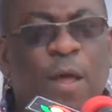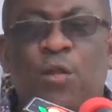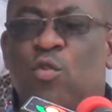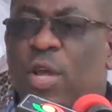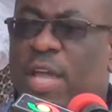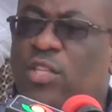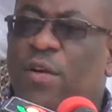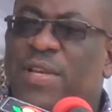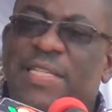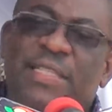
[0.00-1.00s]
So each
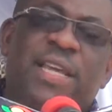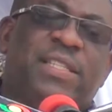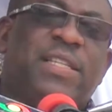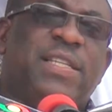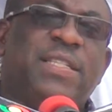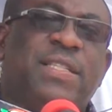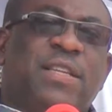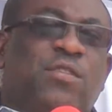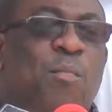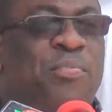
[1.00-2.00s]
of the stations
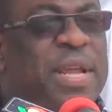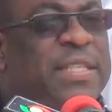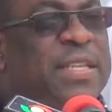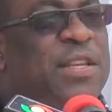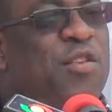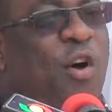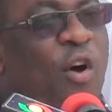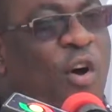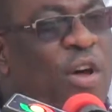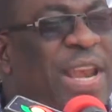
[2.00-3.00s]
is operating
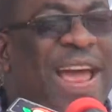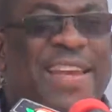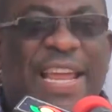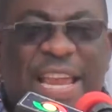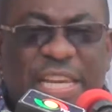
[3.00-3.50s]
on an